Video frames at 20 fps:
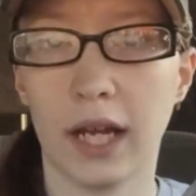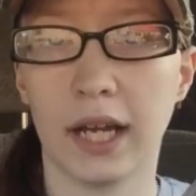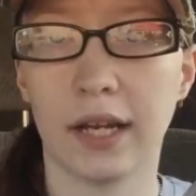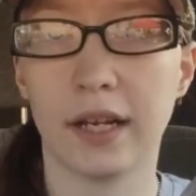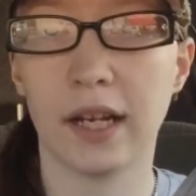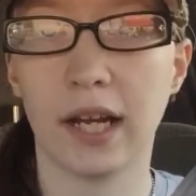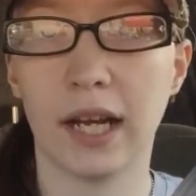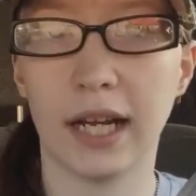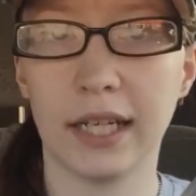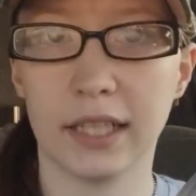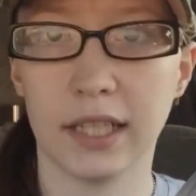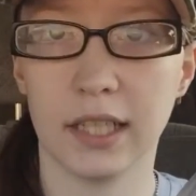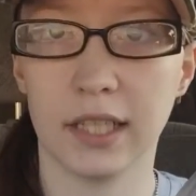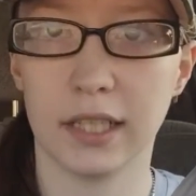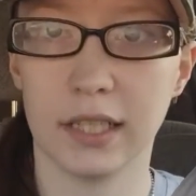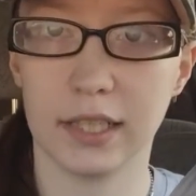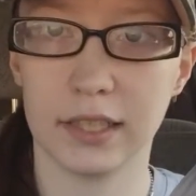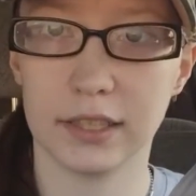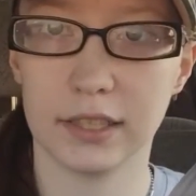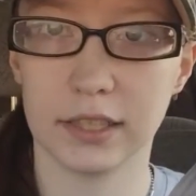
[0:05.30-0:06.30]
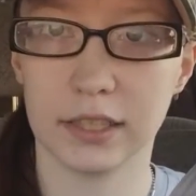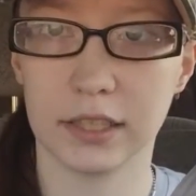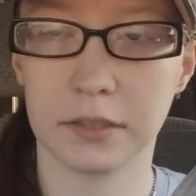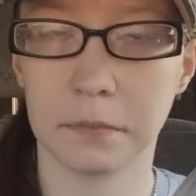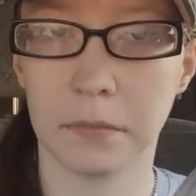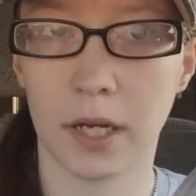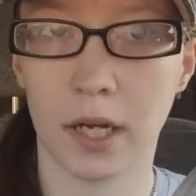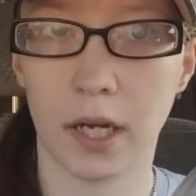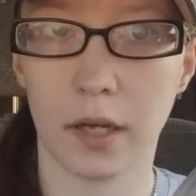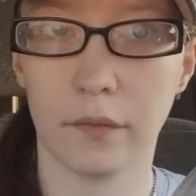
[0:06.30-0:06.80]
at night, and this is
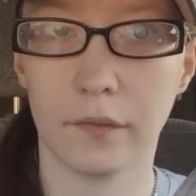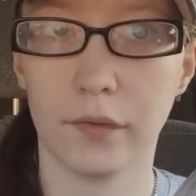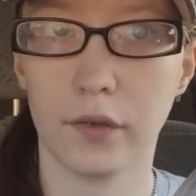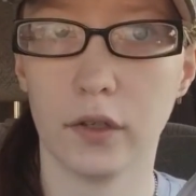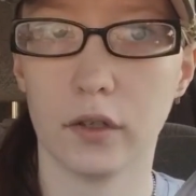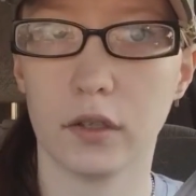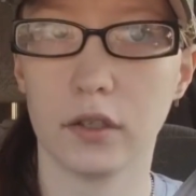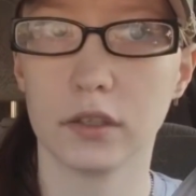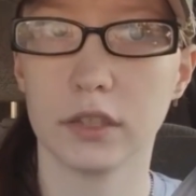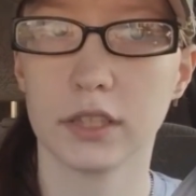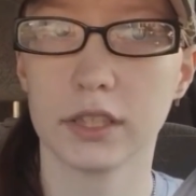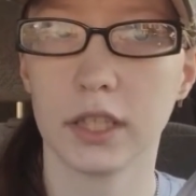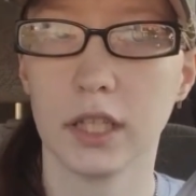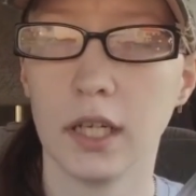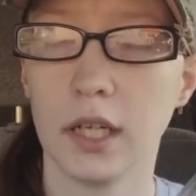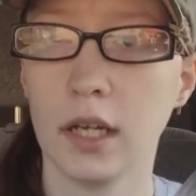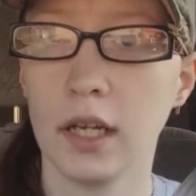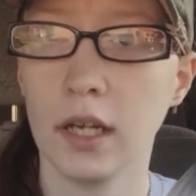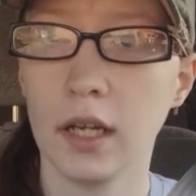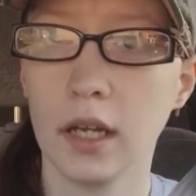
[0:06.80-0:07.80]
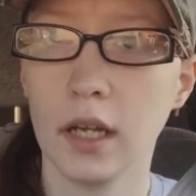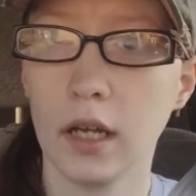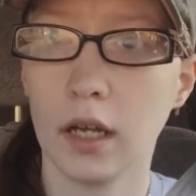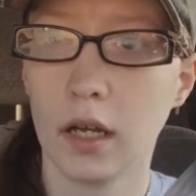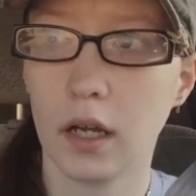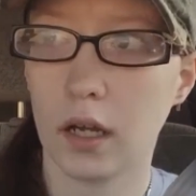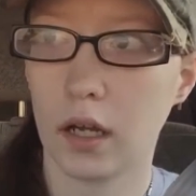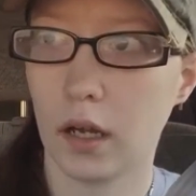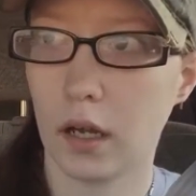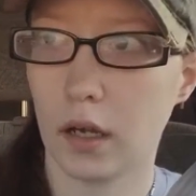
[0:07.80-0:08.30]
my first
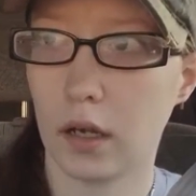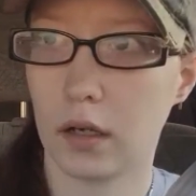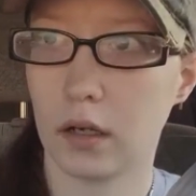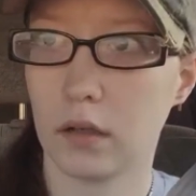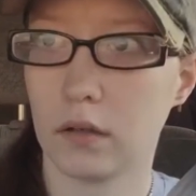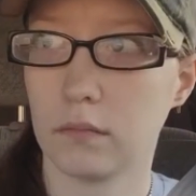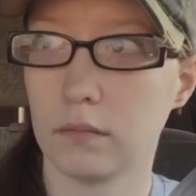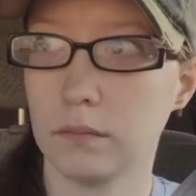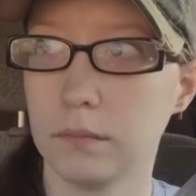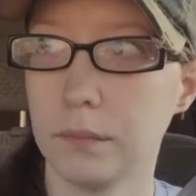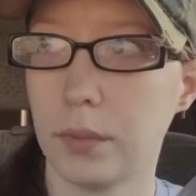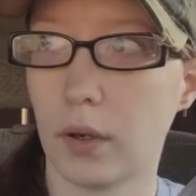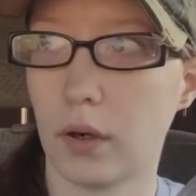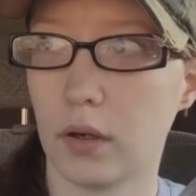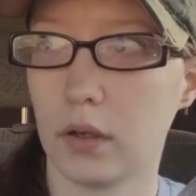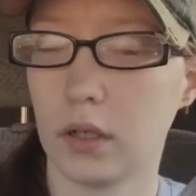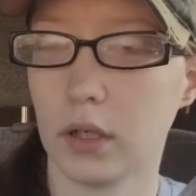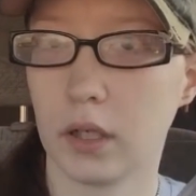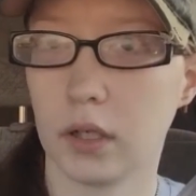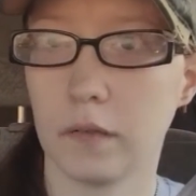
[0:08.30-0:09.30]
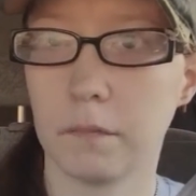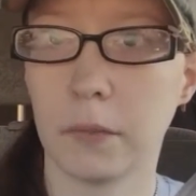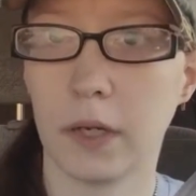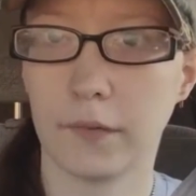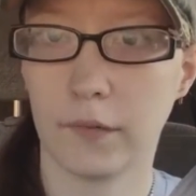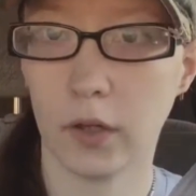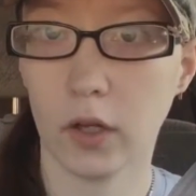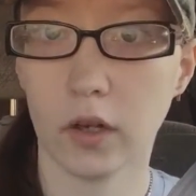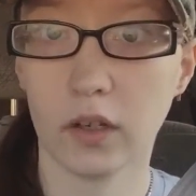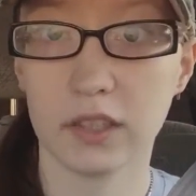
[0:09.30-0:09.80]
part of my
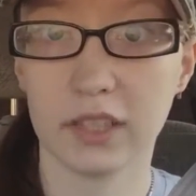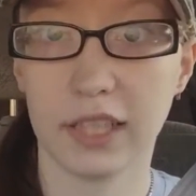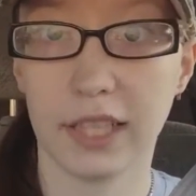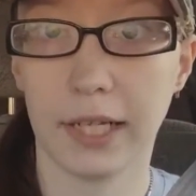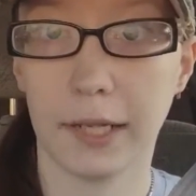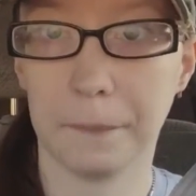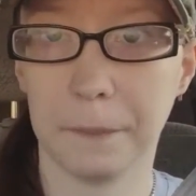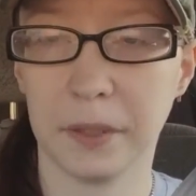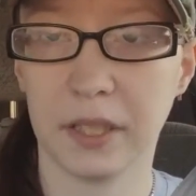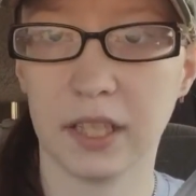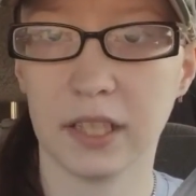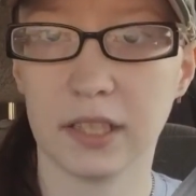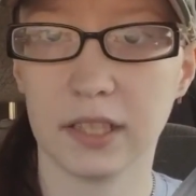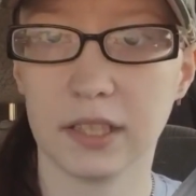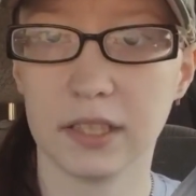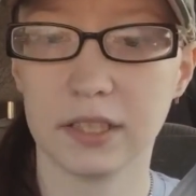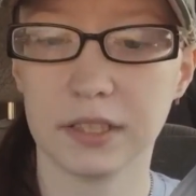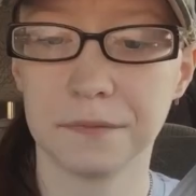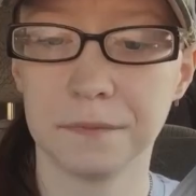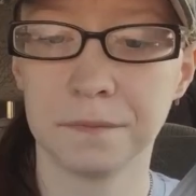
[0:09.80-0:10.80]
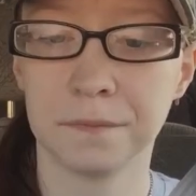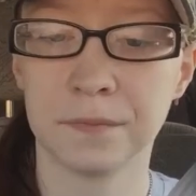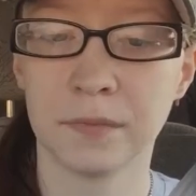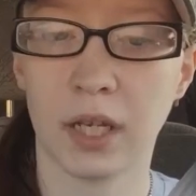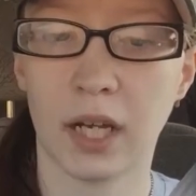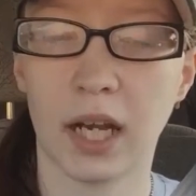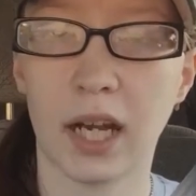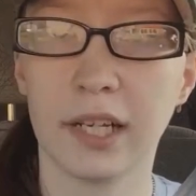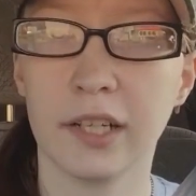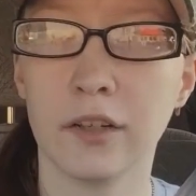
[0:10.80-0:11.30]
vlog today because
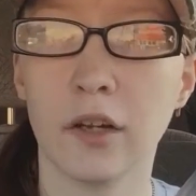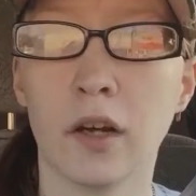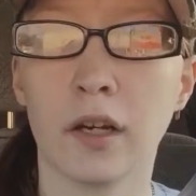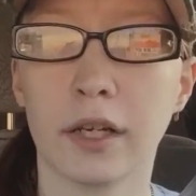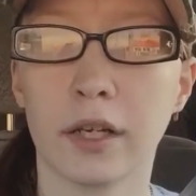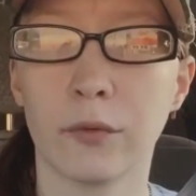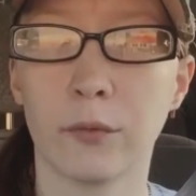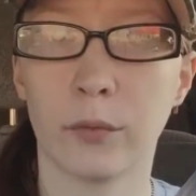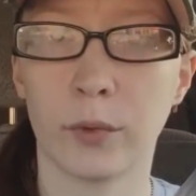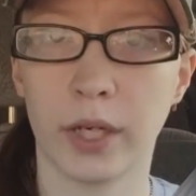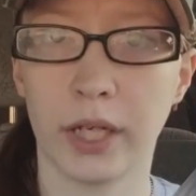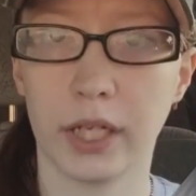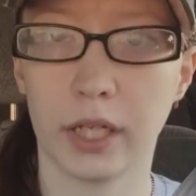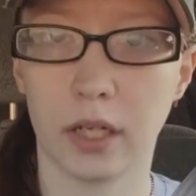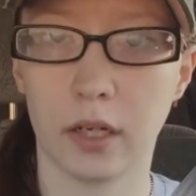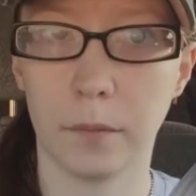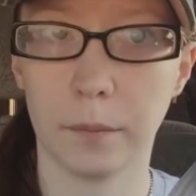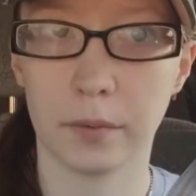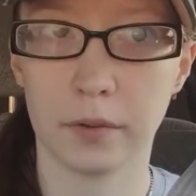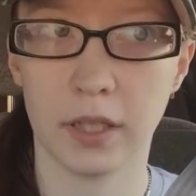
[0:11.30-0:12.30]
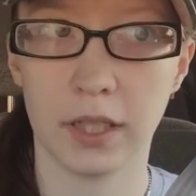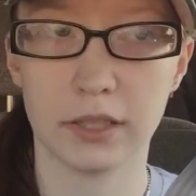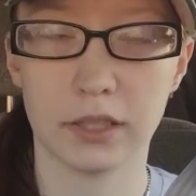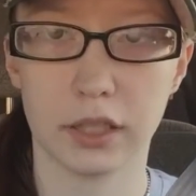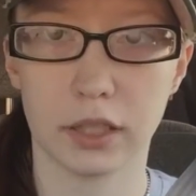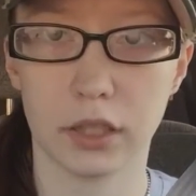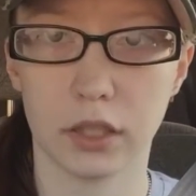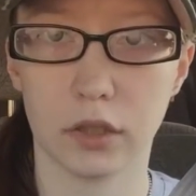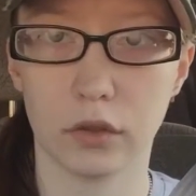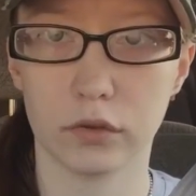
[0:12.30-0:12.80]
I did not wake up
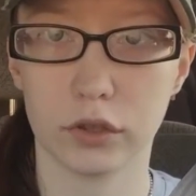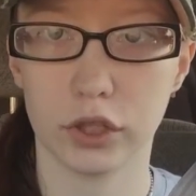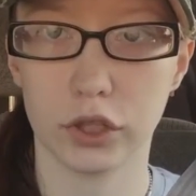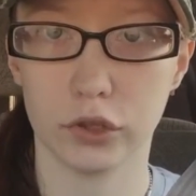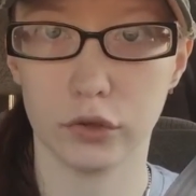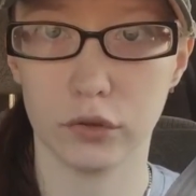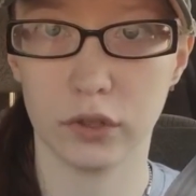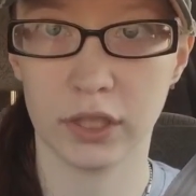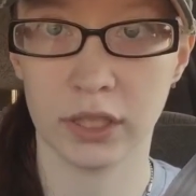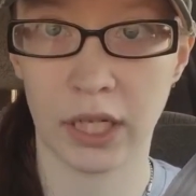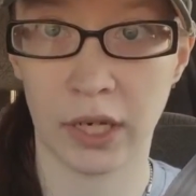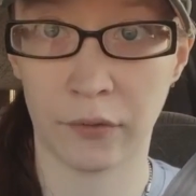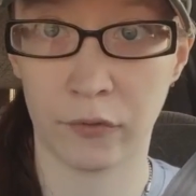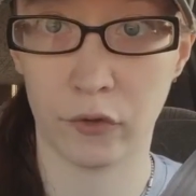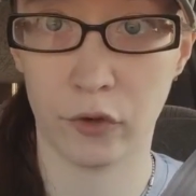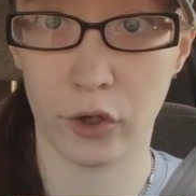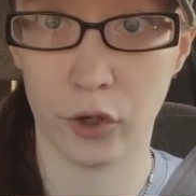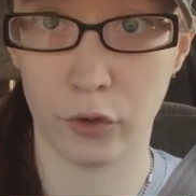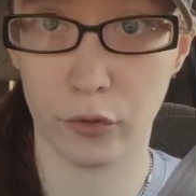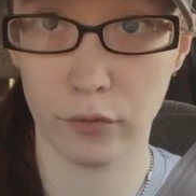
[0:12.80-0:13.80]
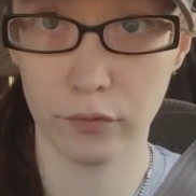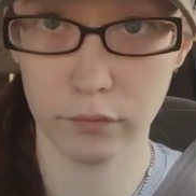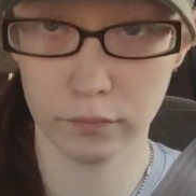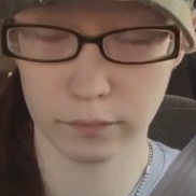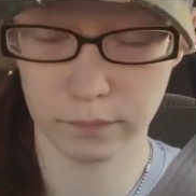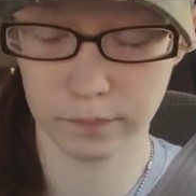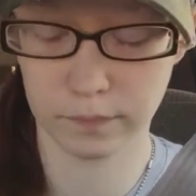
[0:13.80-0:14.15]
until 2 this afternoon.